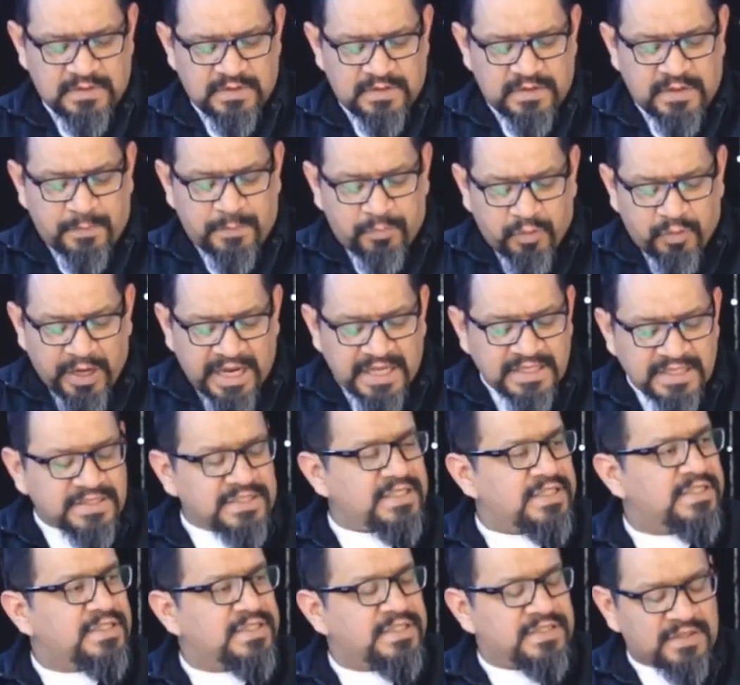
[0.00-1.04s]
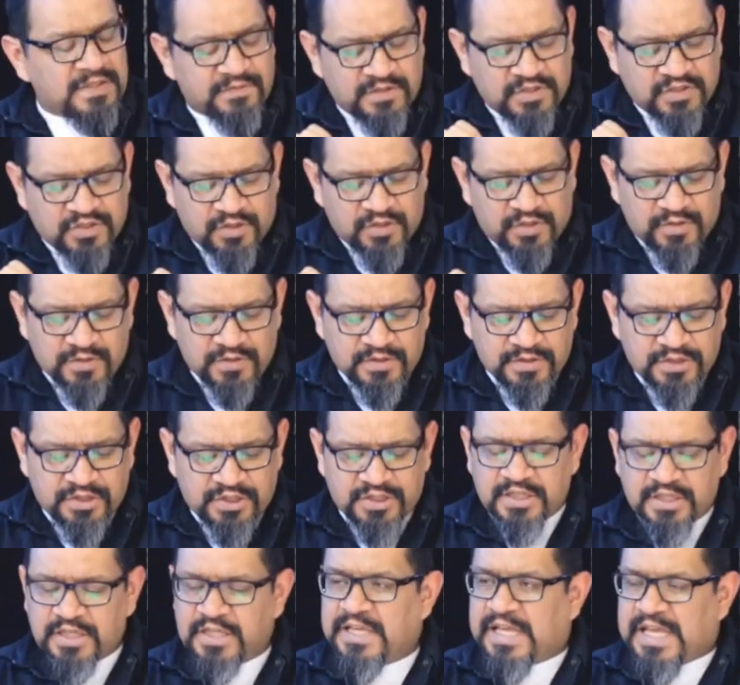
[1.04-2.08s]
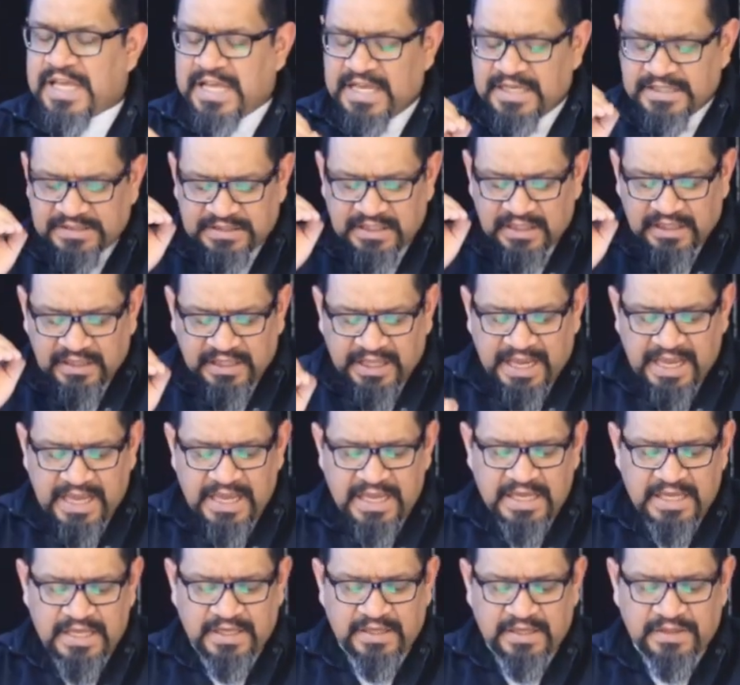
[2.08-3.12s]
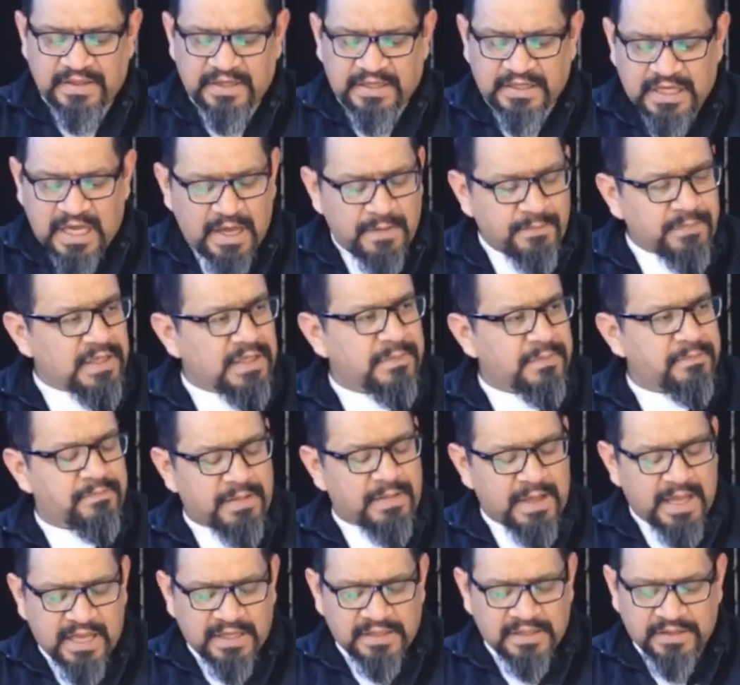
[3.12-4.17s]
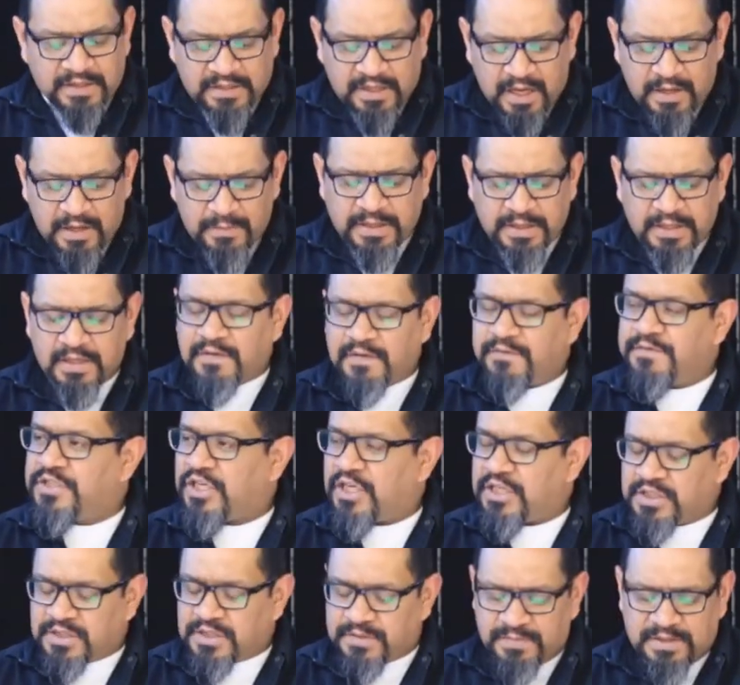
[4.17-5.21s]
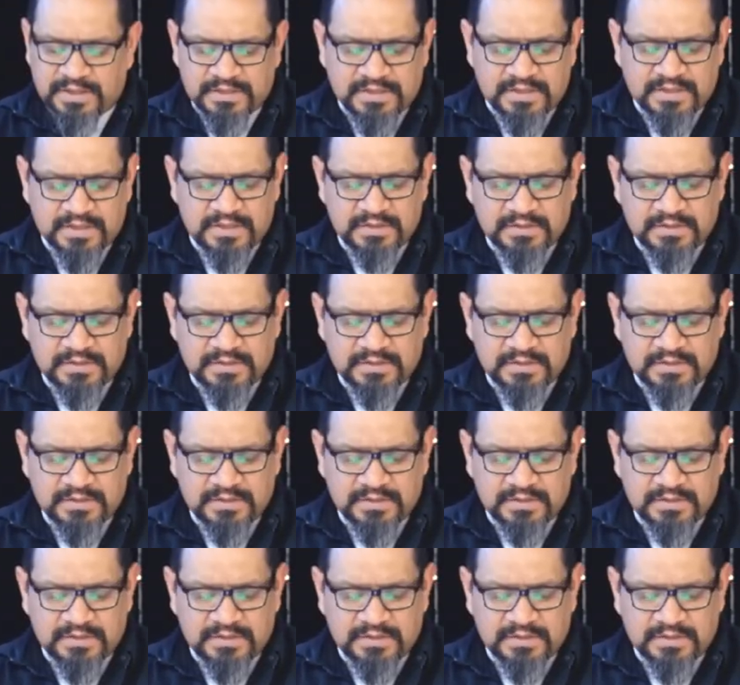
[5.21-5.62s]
The presence of the church is delaying the coming back, the coming of judgment.